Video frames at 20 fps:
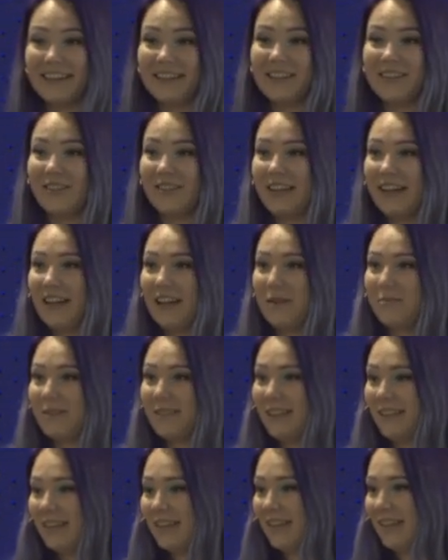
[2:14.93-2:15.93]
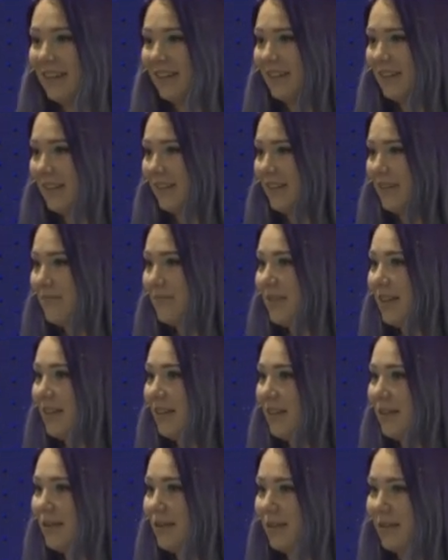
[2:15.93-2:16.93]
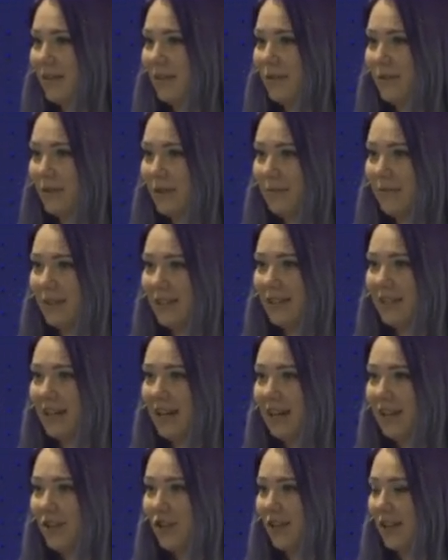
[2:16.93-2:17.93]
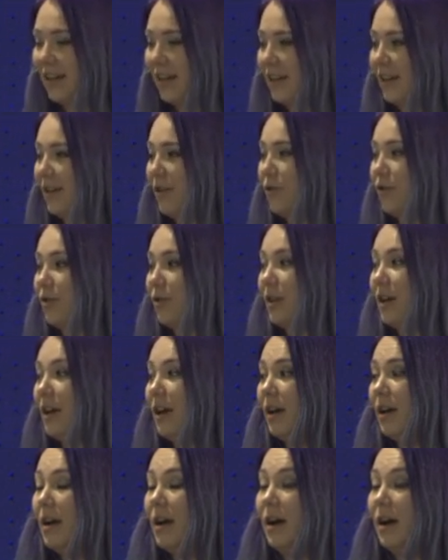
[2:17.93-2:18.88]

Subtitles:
Today I'm sitting here in Colombia on a big stage on